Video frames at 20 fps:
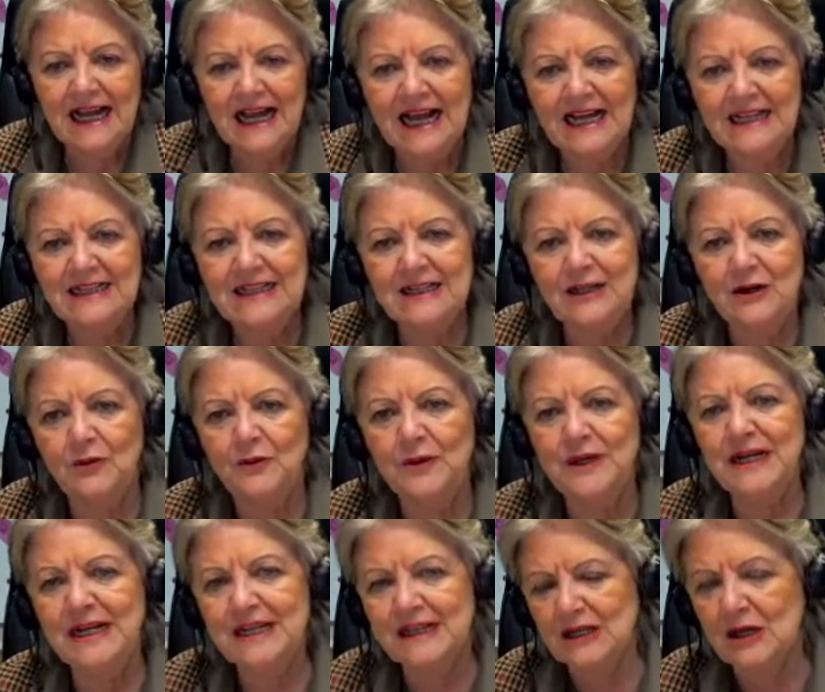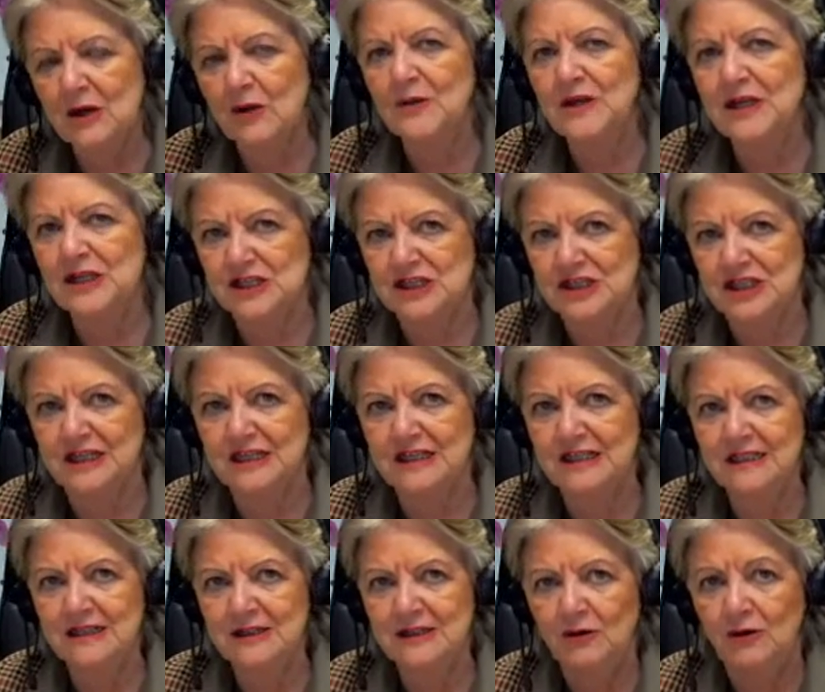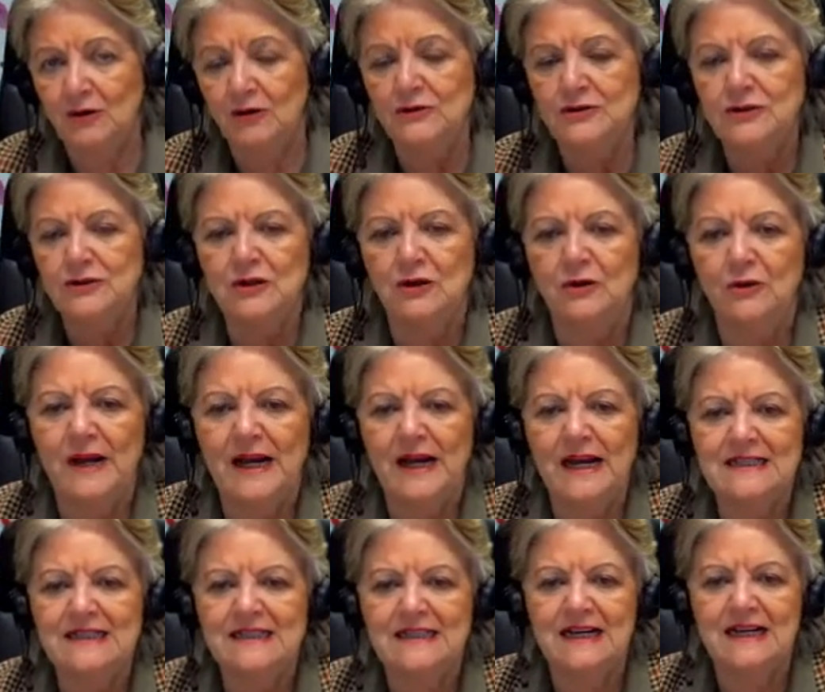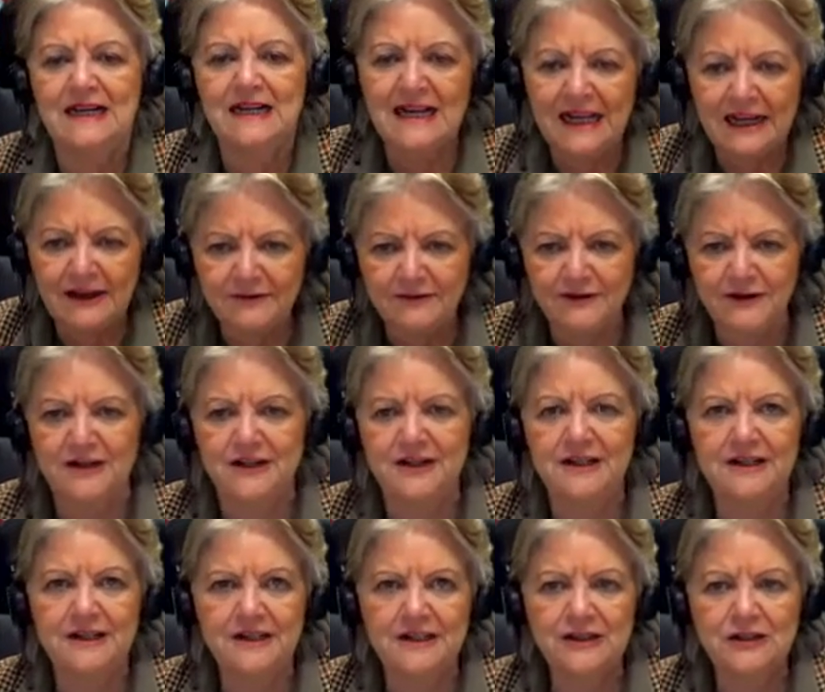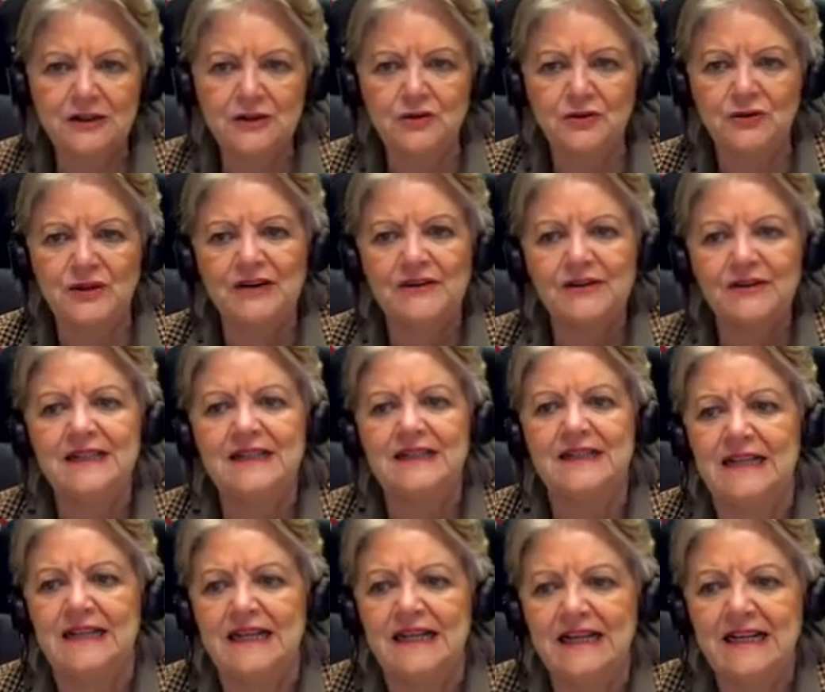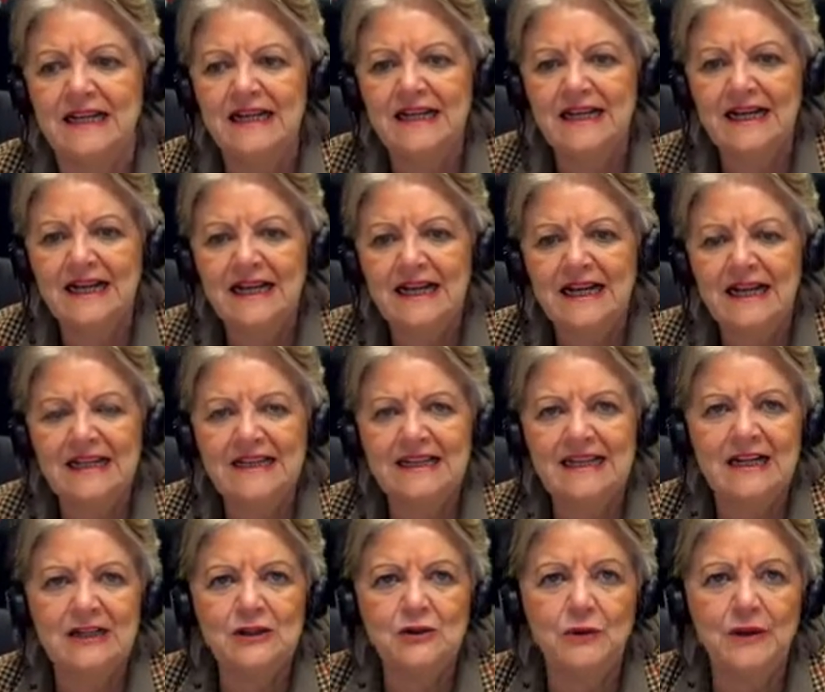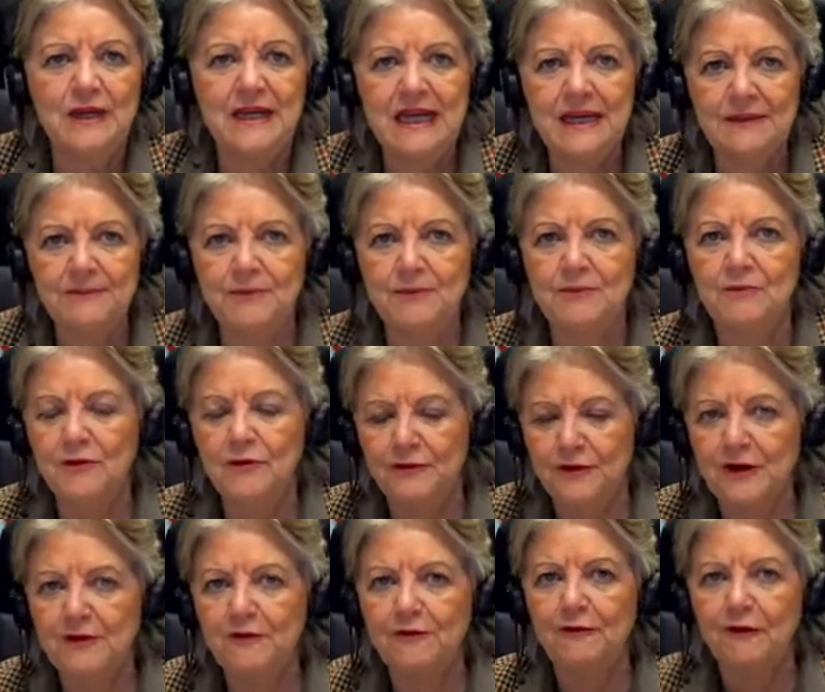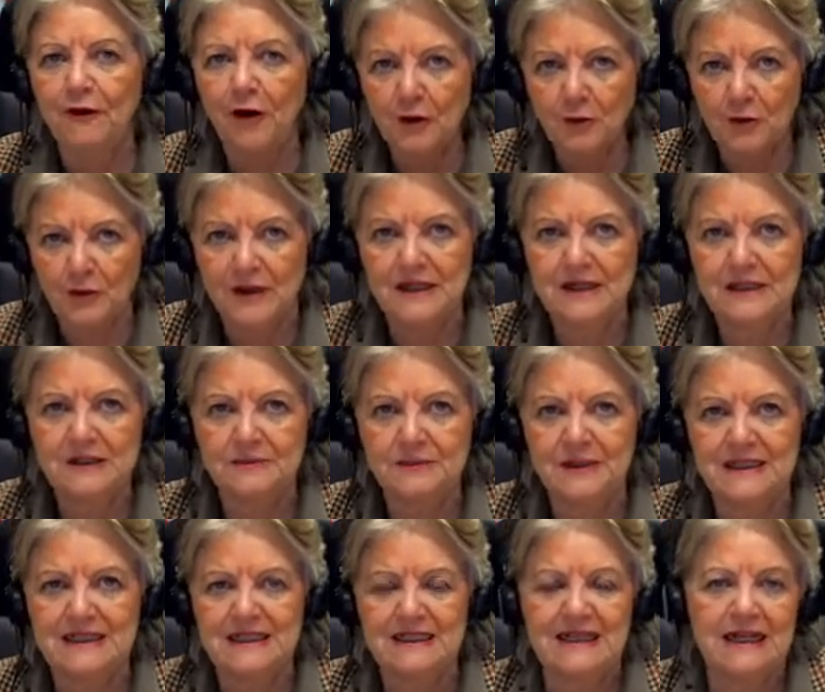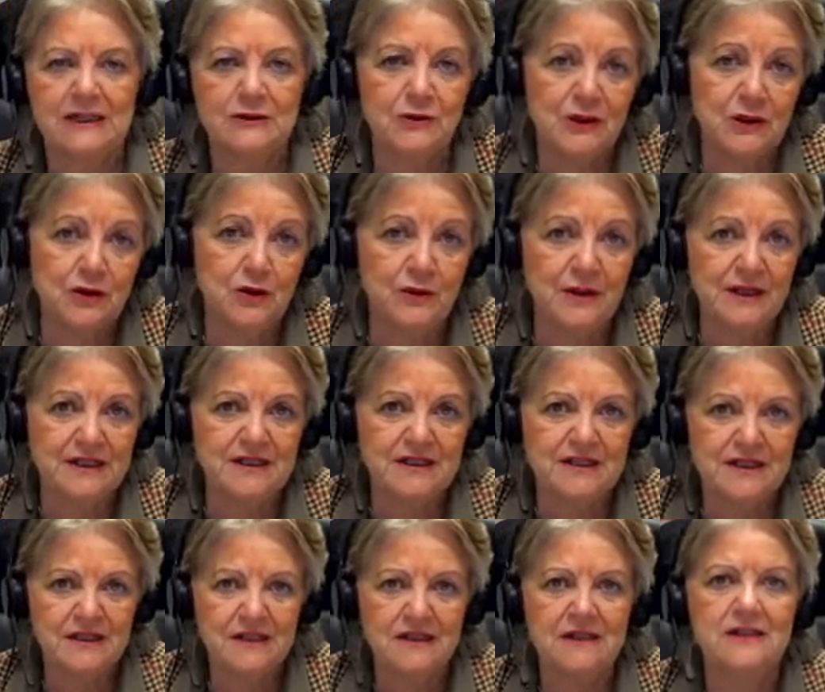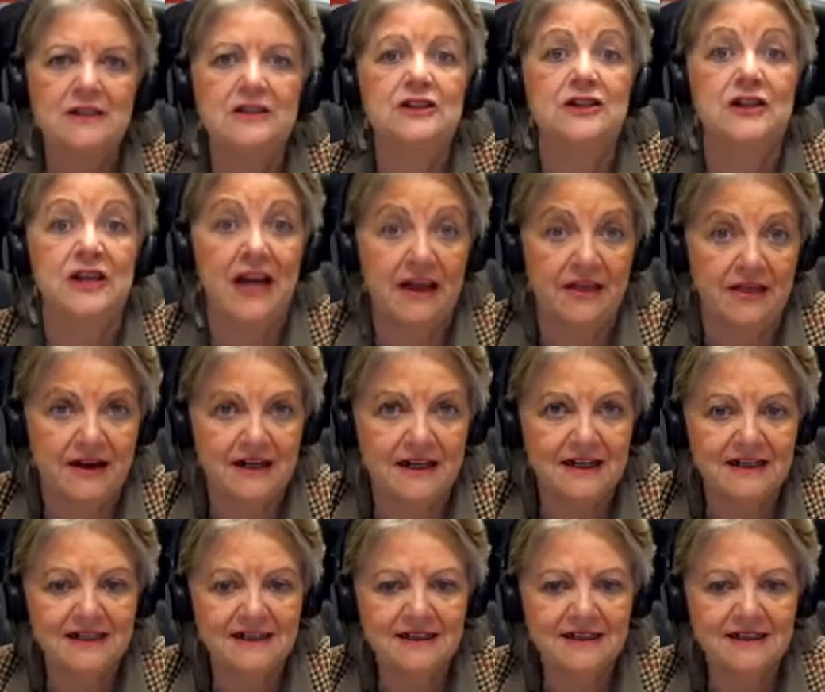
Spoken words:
And we need cohesion also as a leveler to guarantee that we keep moving forward, but that we do it together.